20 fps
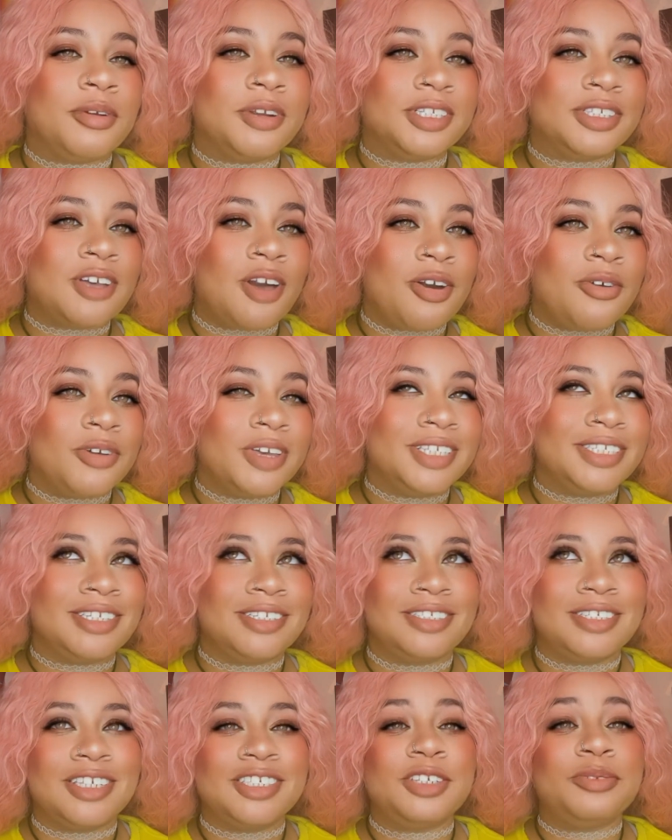it's always
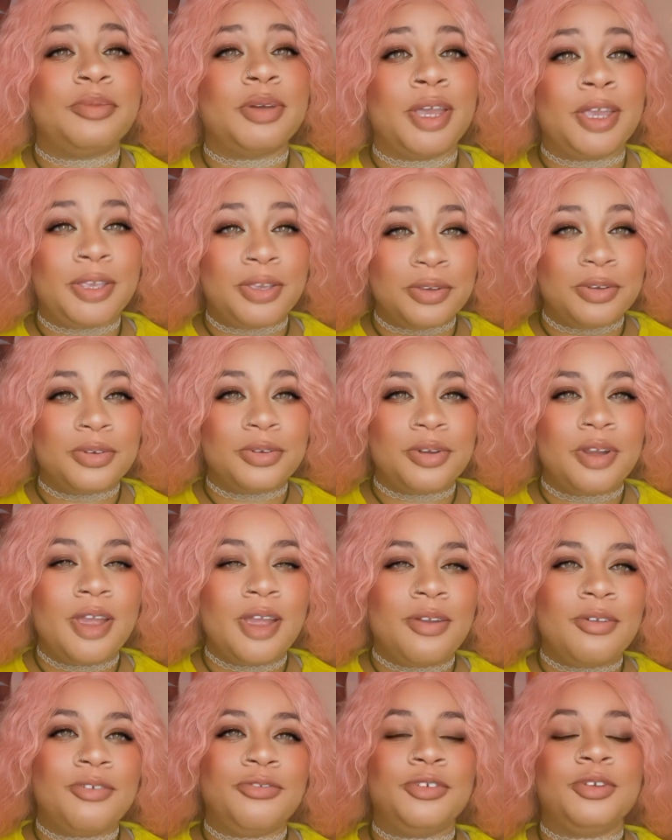suggested by you,
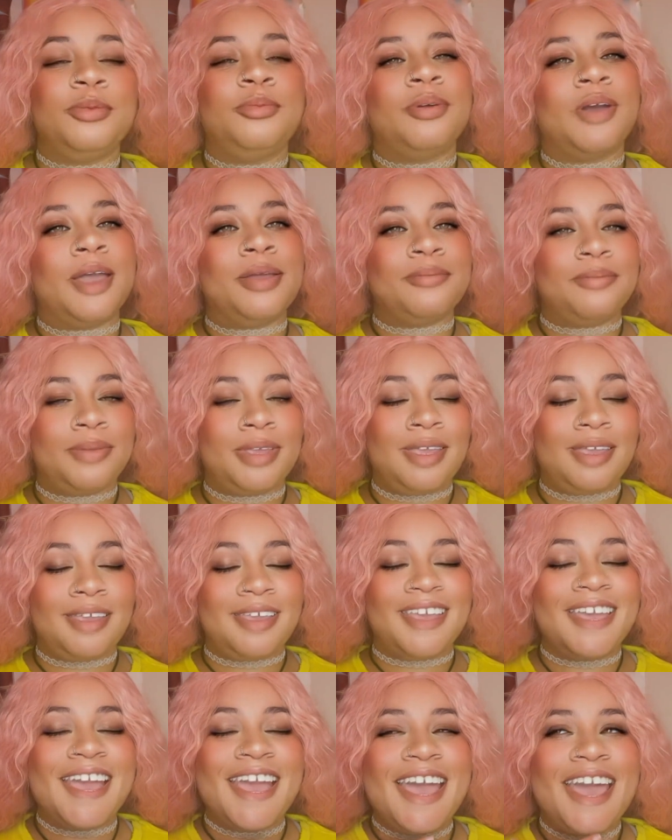reviewed by
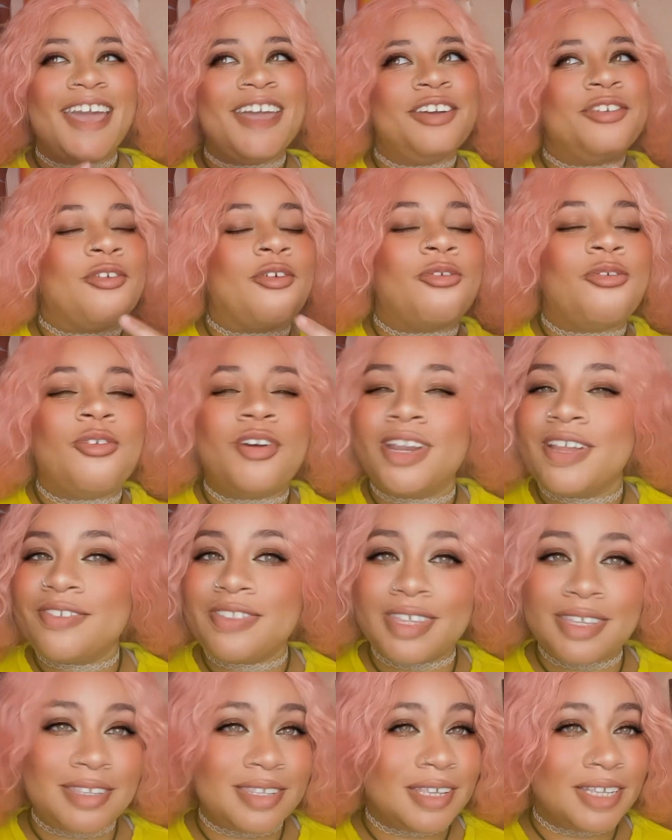me, and one
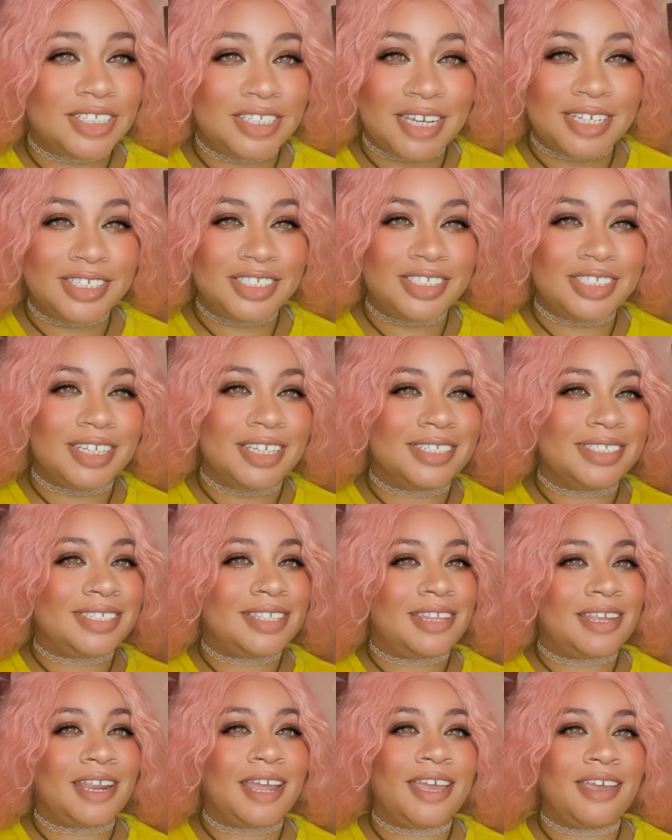of the
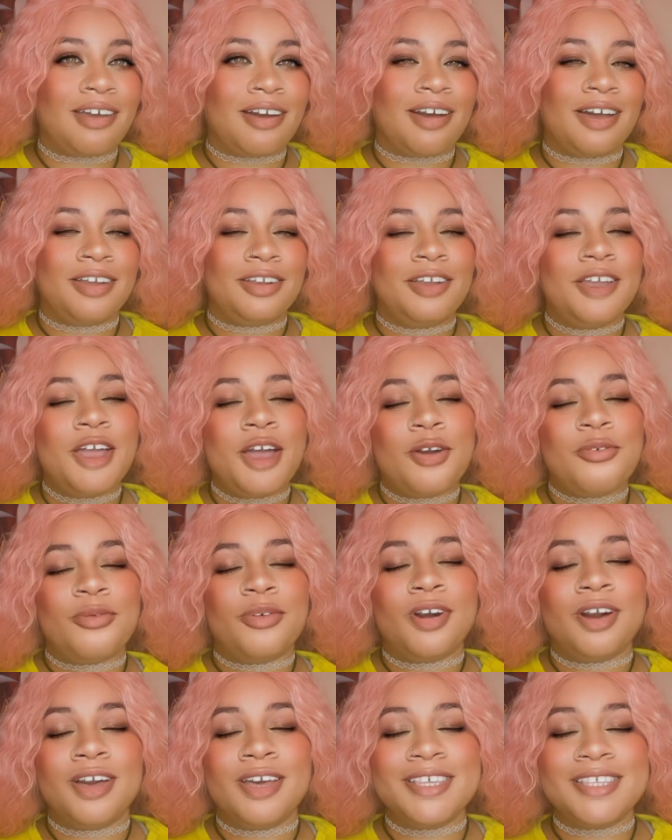suggestions that I got
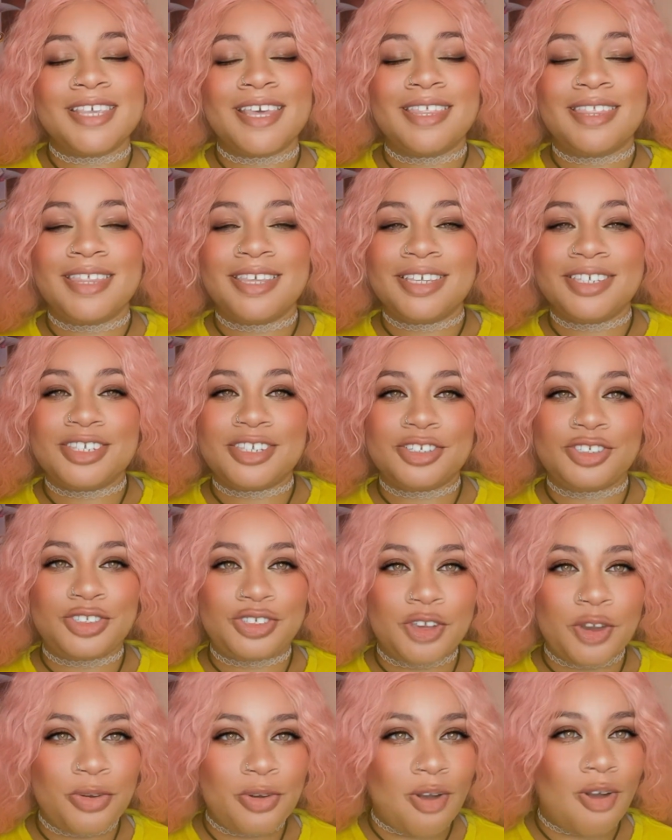was this
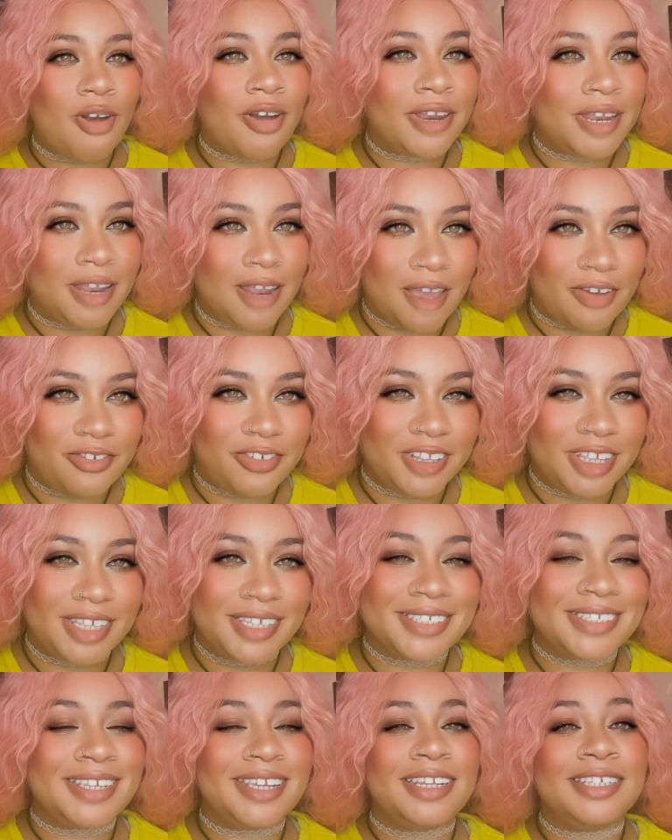show on
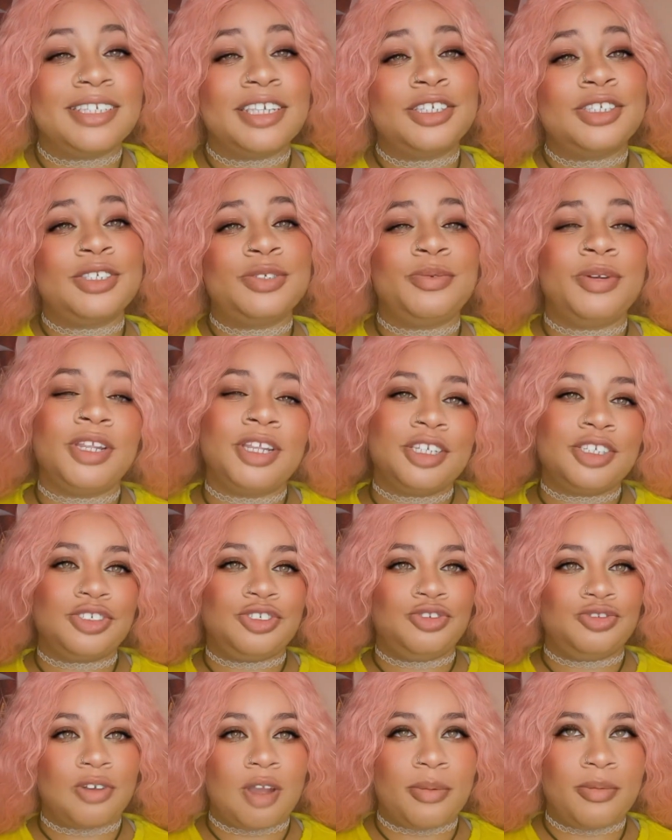Netflix. It is a
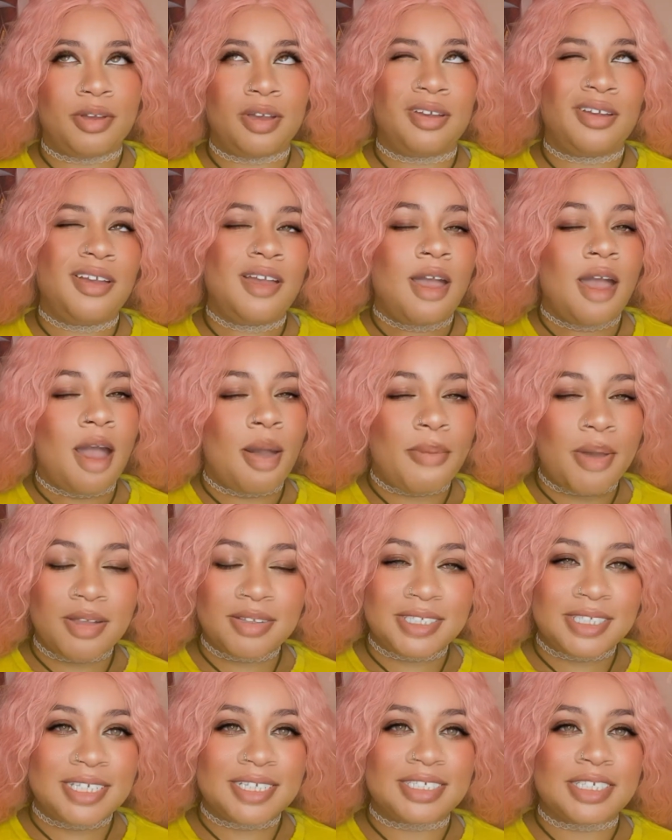Swedish drama,
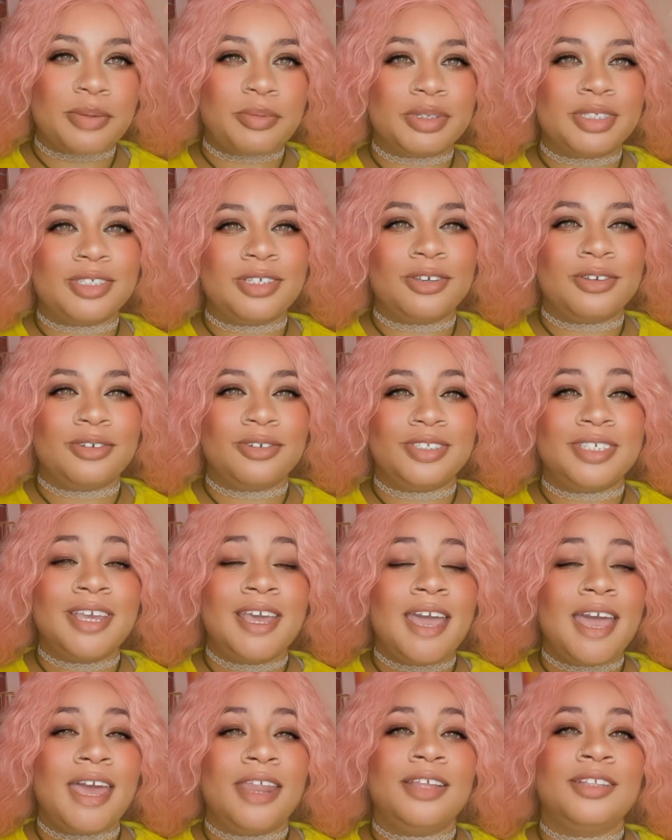about 6 episodes,
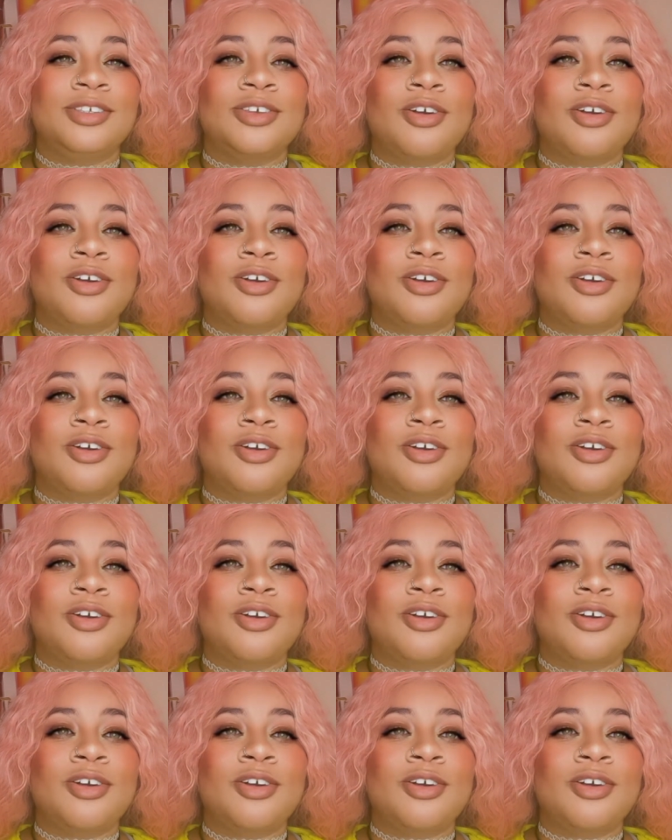and it's